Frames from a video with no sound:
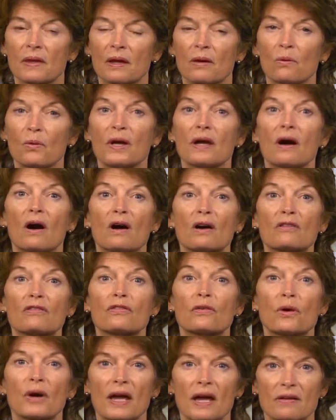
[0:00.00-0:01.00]
We are
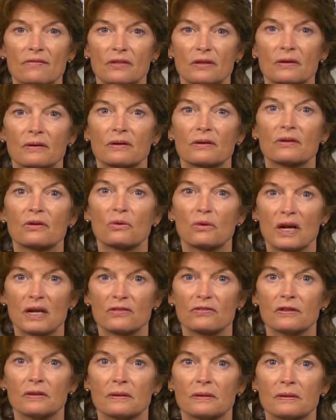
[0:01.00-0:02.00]
forever
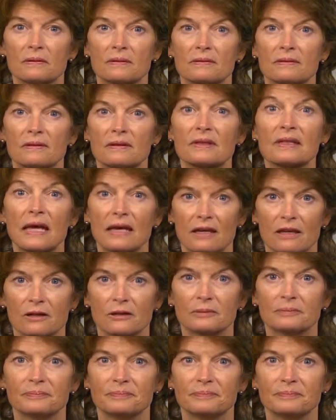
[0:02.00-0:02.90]
grateful. Thank you.